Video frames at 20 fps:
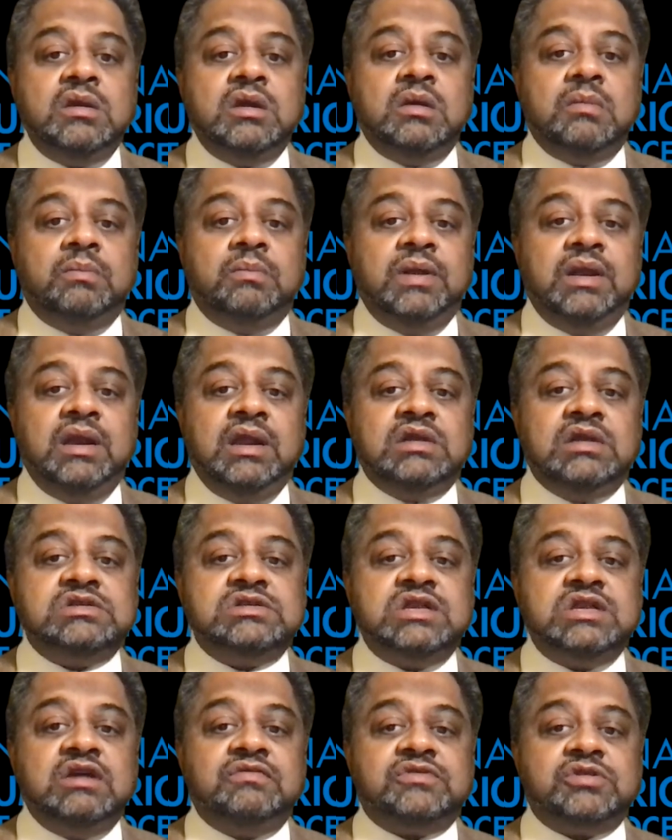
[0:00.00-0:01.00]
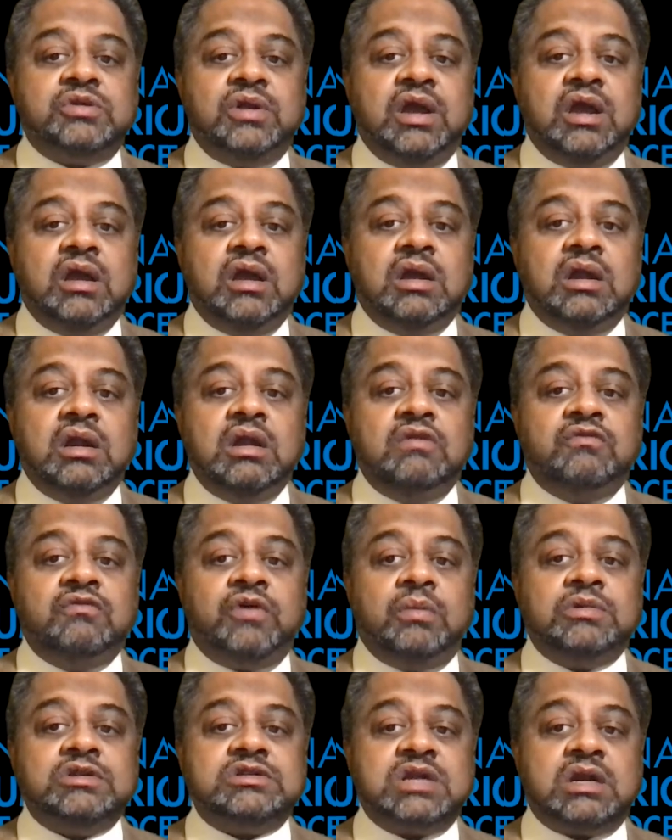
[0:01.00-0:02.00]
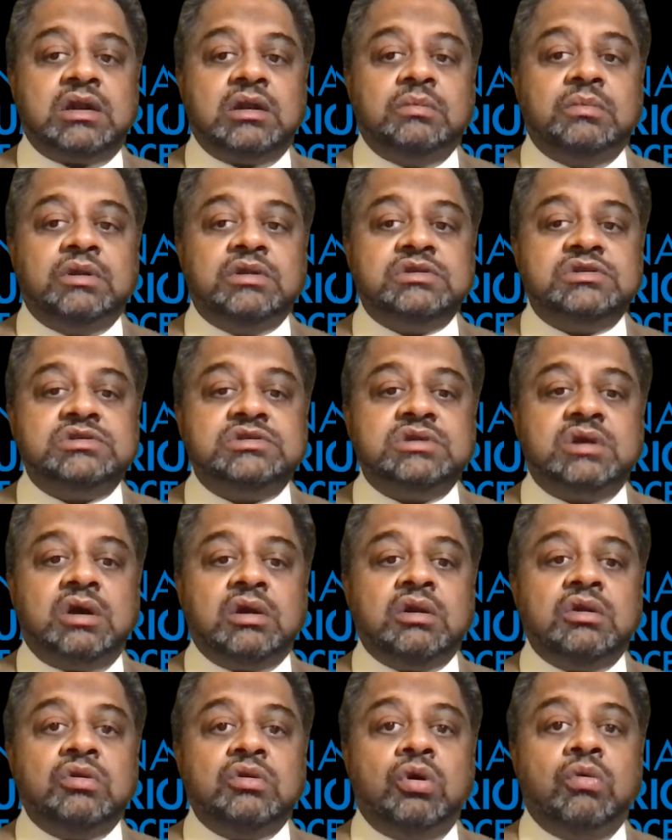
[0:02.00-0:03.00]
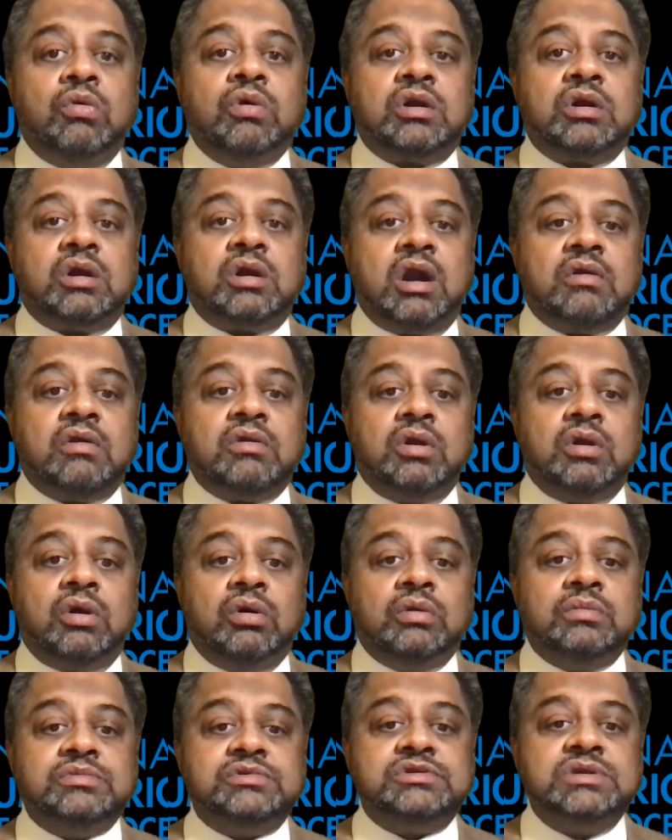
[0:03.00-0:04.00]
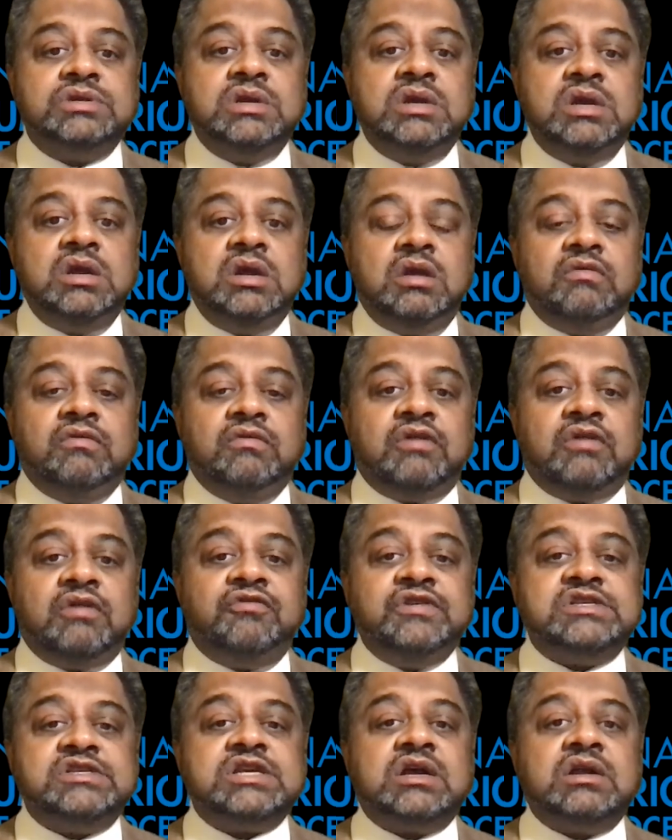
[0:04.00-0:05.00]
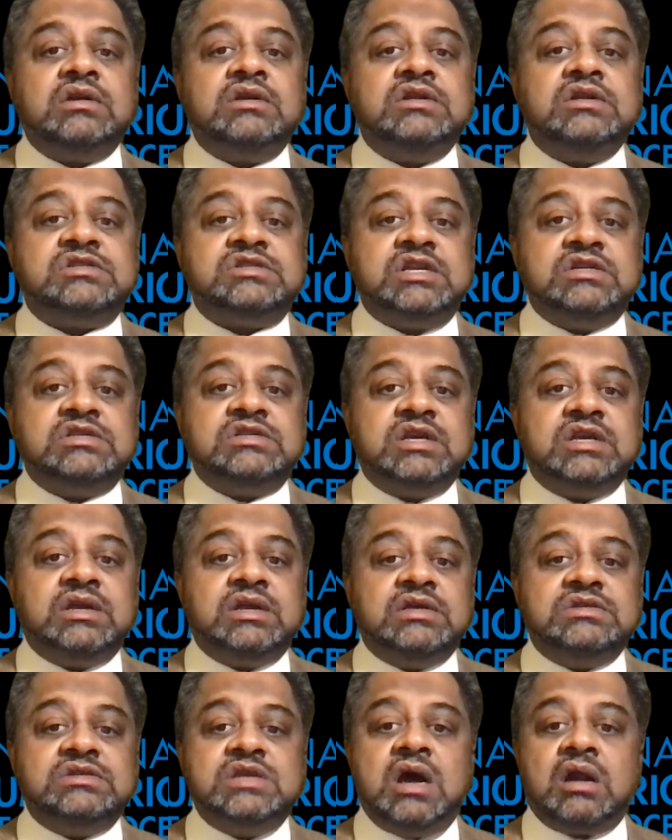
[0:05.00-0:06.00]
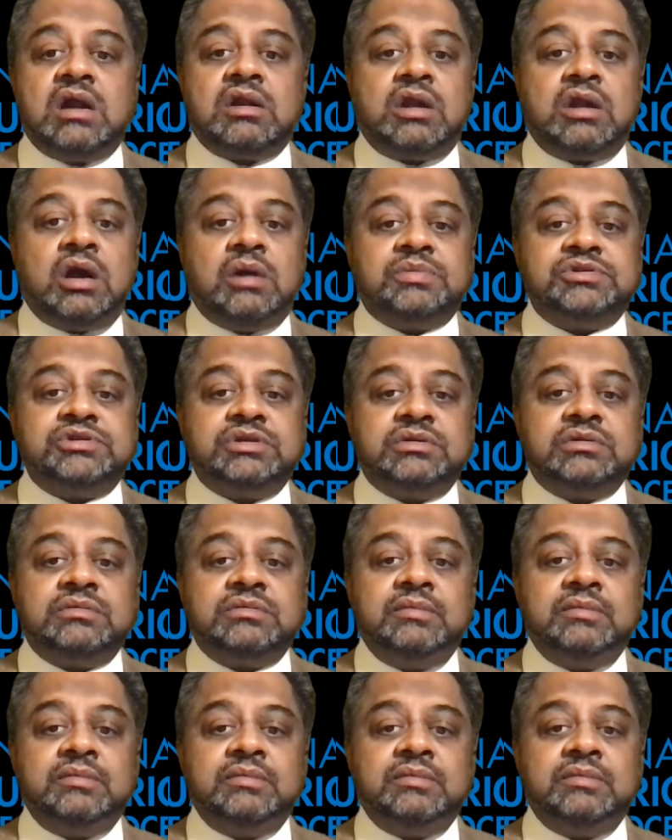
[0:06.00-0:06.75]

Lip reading: Billions live today in informal settlements or in overcrowded homes where physical distancing is not an option.